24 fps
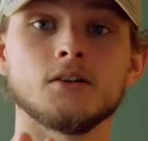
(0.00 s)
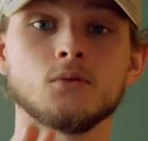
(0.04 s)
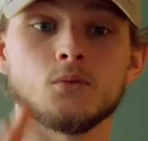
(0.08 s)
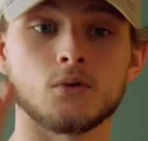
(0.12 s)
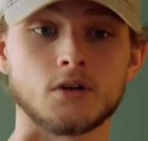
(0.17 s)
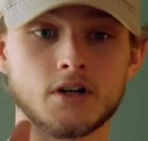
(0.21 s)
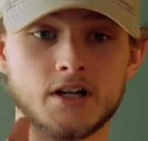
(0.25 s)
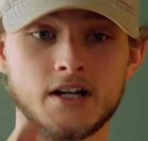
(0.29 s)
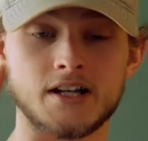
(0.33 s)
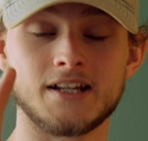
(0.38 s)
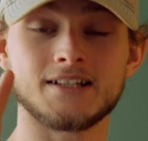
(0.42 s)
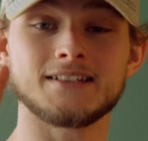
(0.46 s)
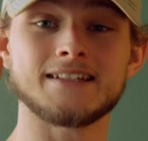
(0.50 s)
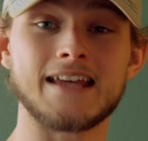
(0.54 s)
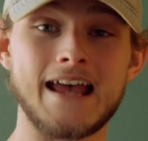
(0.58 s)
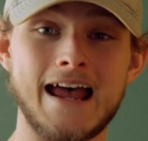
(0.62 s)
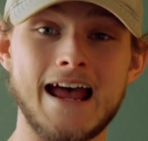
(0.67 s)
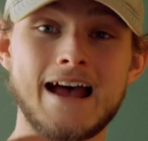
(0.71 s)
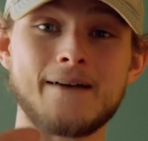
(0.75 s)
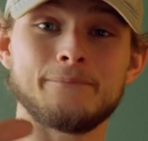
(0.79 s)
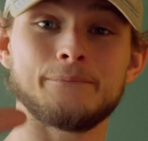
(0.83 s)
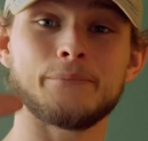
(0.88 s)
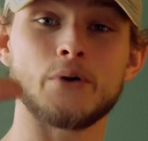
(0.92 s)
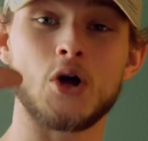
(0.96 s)
We're gonna
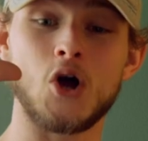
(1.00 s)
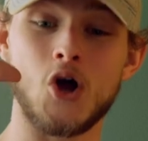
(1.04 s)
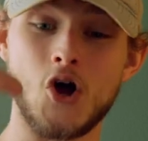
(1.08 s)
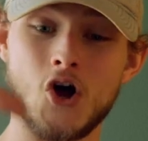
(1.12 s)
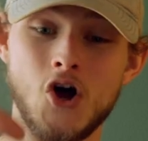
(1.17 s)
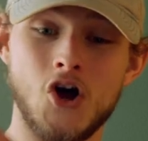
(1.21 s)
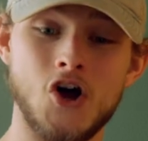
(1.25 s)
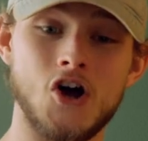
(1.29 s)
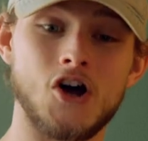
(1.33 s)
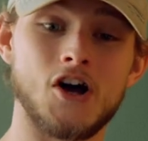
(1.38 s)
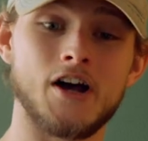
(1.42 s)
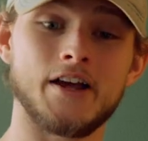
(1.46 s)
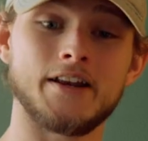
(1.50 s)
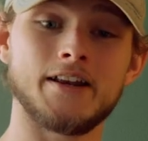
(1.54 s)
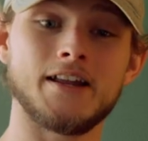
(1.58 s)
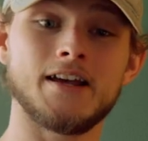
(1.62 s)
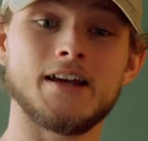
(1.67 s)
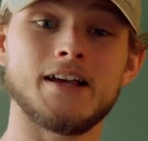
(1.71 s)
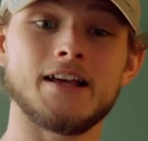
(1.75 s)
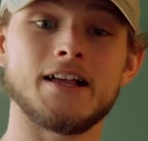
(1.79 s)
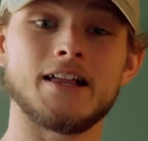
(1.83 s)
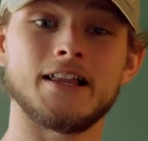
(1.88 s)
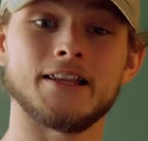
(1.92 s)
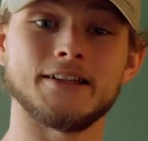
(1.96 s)
tap on
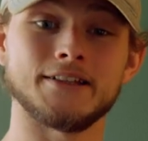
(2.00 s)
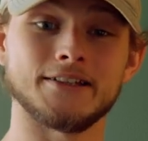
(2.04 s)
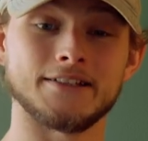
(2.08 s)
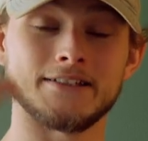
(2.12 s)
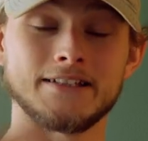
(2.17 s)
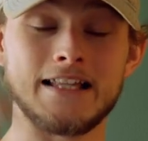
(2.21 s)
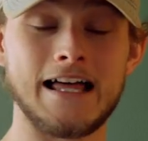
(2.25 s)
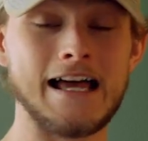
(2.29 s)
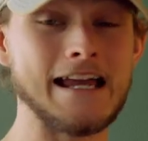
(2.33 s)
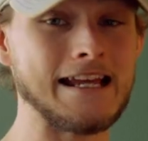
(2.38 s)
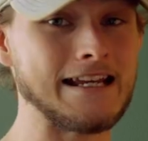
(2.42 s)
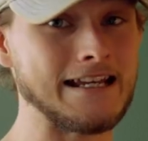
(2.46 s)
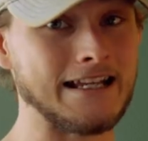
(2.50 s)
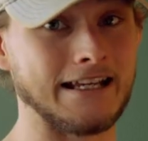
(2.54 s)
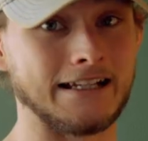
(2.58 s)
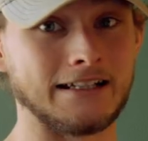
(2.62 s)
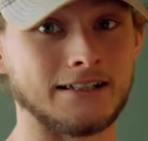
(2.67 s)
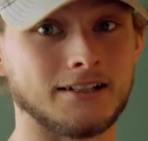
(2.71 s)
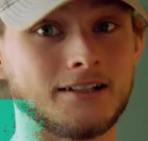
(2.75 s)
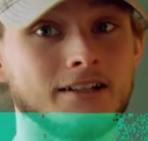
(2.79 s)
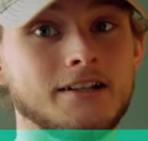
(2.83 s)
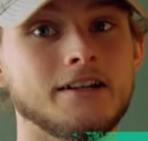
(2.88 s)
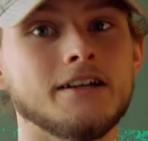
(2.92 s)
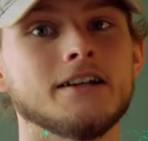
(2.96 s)

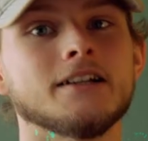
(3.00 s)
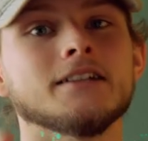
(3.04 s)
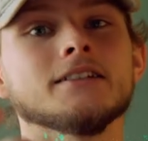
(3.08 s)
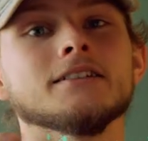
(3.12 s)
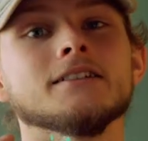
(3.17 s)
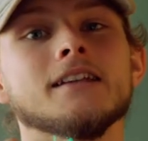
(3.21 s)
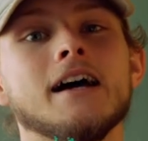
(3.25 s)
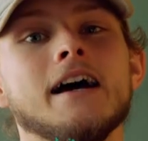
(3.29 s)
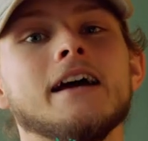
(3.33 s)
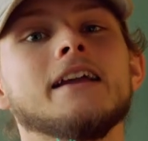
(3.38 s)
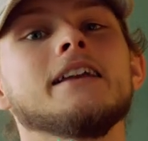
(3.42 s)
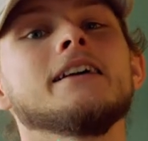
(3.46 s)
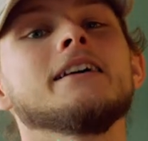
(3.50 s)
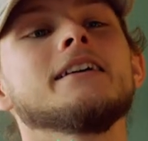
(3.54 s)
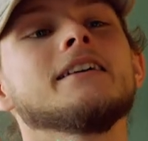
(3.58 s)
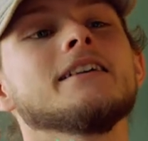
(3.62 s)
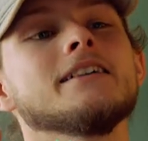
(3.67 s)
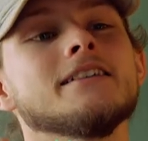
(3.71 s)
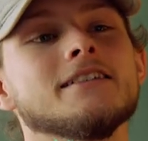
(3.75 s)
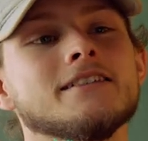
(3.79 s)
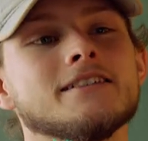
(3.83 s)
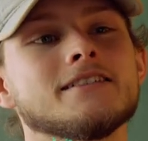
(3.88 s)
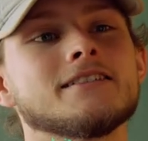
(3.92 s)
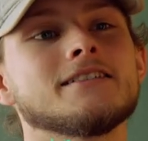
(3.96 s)
lighting.
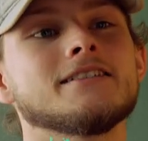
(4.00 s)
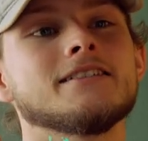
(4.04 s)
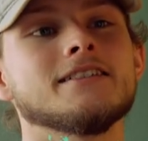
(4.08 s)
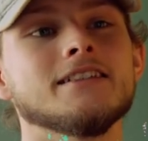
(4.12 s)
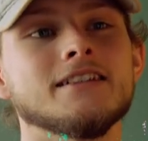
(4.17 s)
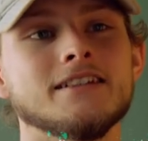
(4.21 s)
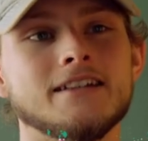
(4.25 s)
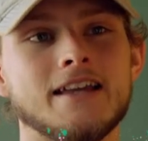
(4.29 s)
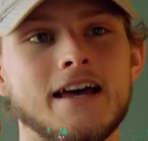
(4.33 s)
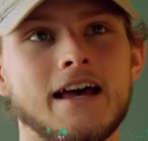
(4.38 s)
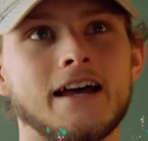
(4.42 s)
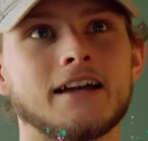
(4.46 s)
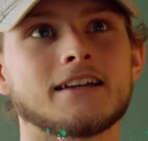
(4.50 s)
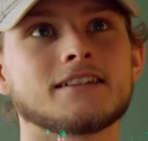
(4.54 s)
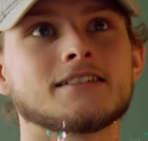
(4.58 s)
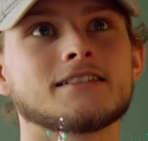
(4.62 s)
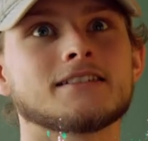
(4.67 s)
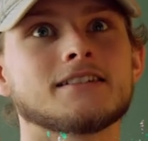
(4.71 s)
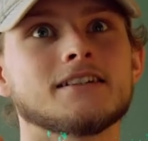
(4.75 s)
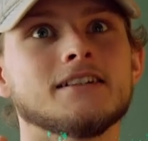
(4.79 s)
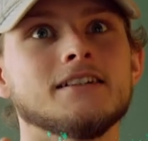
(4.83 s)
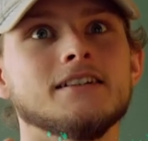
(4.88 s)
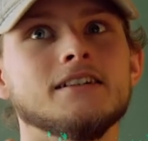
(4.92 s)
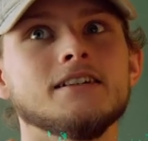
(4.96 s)
Lighting is the
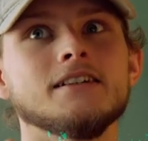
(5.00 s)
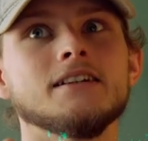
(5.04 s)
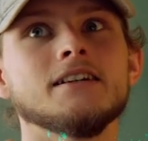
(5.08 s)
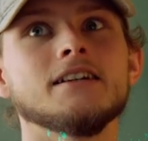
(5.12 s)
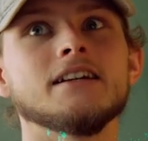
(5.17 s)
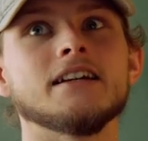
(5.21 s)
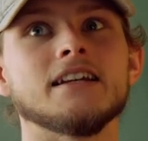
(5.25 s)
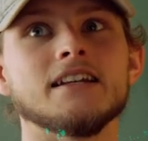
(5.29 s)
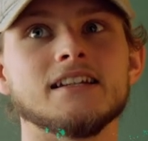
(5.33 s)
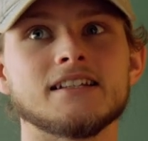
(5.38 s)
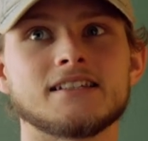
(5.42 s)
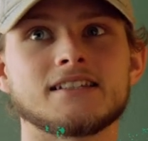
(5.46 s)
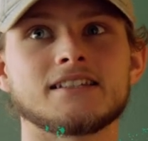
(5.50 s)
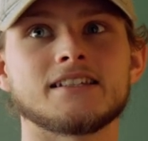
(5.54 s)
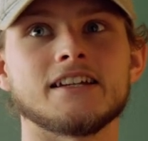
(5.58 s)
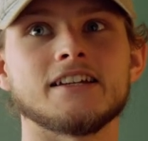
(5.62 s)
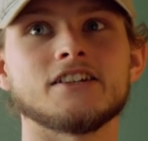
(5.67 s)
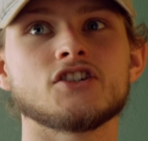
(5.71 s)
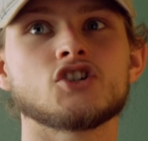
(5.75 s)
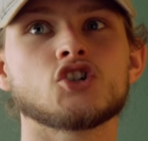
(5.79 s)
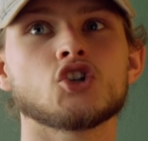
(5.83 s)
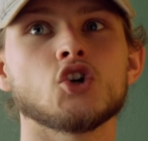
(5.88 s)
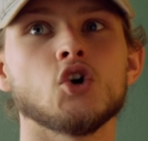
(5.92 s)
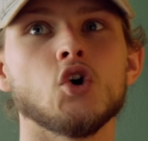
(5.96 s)
next
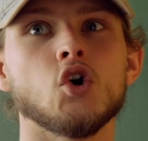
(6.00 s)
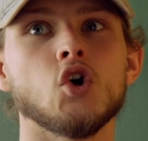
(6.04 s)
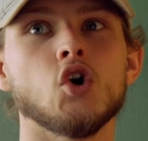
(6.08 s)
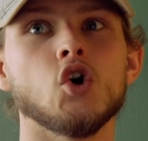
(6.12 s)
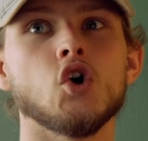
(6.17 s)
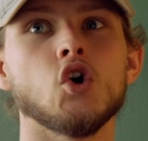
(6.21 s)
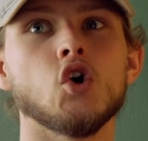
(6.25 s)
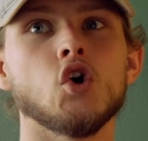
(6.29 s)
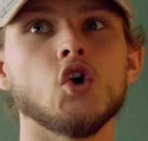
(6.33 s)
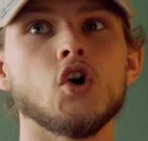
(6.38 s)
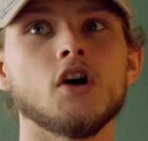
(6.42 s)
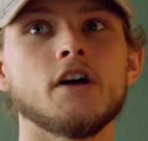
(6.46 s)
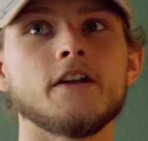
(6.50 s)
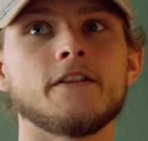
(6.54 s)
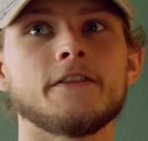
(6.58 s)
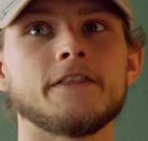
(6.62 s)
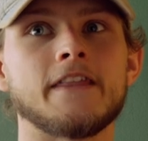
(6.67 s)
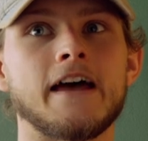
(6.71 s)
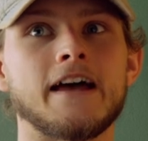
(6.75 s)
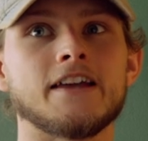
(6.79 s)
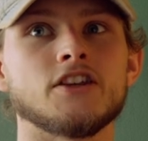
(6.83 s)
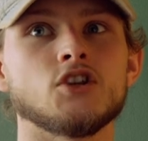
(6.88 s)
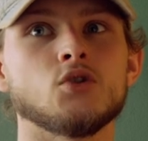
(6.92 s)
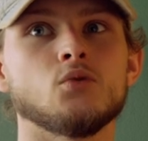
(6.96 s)
essential
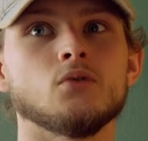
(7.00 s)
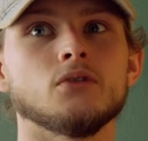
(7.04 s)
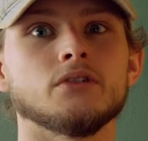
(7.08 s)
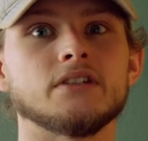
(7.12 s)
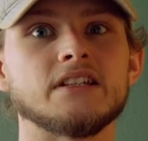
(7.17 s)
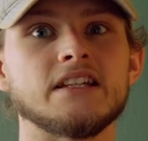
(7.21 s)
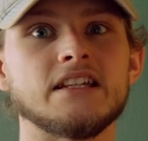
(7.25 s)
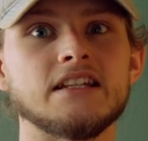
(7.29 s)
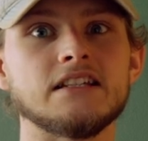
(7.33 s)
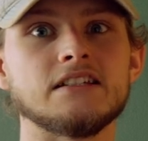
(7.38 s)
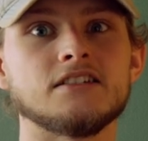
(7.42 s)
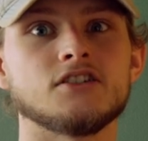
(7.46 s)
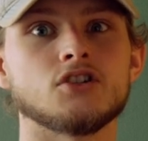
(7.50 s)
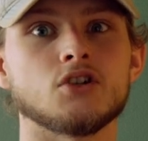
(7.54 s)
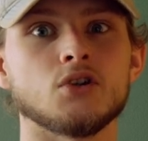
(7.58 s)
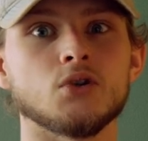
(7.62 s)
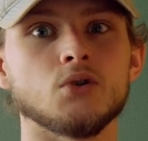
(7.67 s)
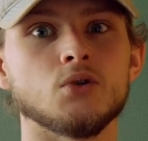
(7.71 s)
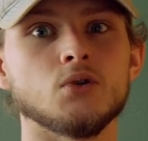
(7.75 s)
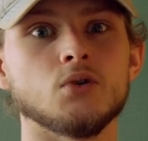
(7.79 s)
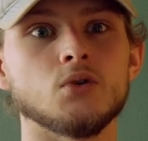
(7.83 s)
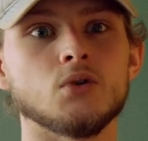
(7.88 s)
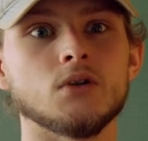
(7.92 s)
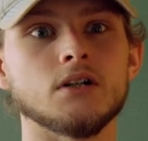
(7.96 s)
that you will need
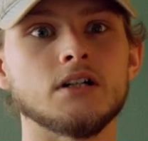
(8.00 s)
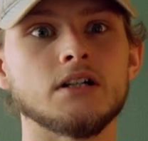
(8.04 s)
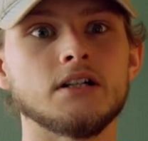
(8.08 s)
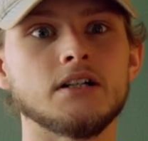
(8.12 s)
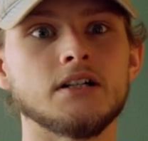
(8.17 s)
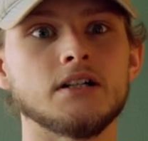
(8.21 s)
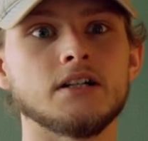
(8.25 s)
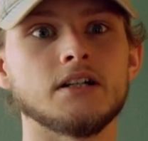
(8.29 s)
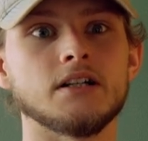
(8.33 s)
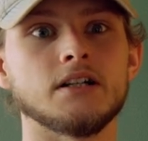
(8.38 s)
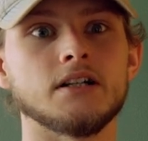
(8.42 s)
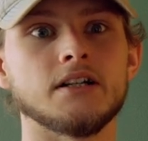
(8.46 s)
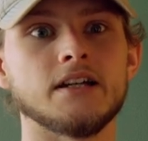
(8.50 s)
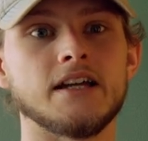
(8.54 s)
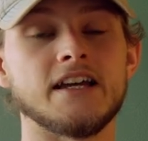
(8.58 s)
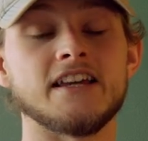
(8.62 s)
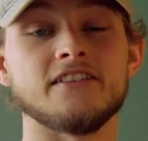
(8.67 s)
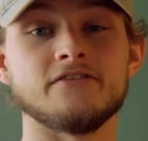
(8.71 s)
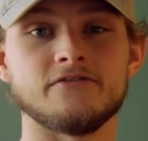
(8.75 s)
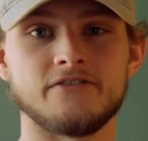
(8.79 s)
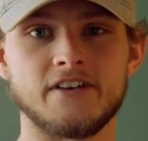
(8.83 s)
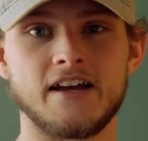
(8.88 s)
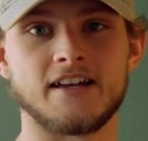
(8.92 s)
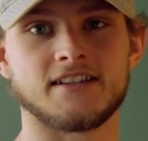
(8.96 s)
to
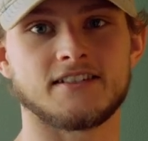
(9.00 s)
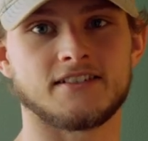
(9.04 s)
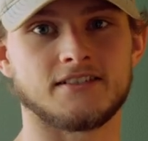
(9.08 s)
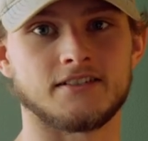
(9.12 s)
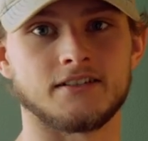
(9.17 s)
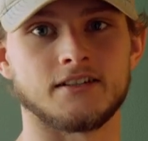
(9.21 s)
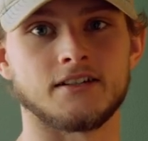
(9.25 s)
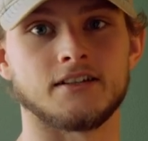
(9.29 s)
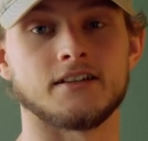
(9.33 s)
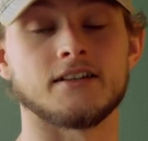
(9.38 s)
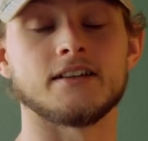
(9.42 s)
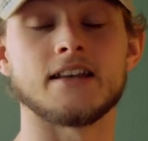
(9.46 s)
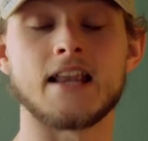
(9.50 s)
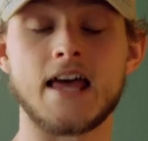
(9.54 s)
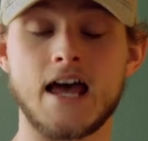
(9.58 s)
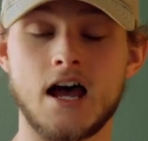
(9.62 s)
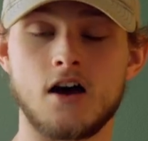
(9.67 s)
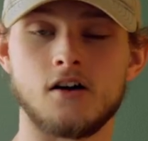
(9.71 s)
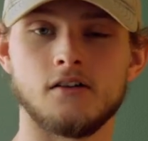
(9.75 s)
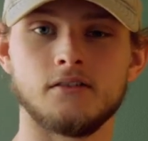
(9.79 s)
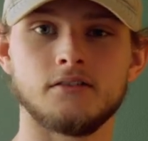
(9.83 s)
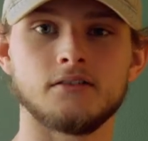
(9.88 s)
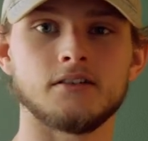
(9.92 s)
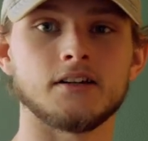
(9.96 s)
invest in.
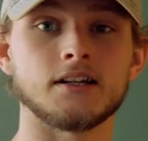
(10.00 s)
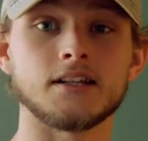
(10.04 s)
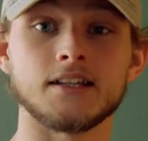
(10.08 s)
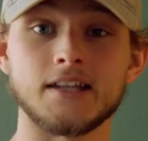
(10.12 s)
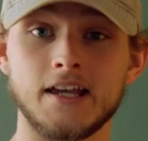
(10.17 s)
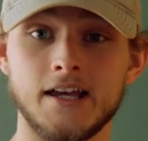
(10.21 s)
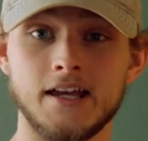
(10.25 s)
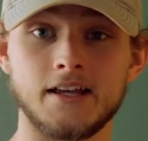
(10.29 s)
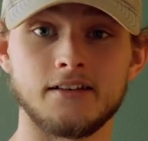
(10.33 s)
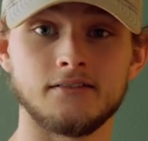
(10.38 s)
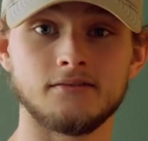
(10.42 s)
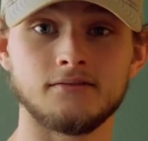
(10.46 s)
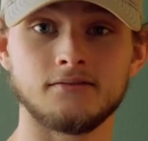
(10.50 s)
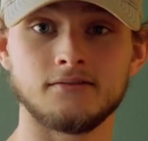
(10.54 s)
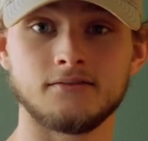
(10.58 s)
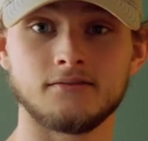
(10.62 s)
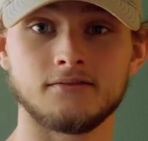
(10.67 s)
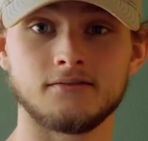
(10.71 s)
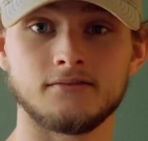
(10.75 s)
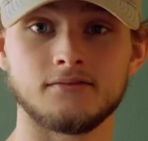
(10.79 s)
Now, again,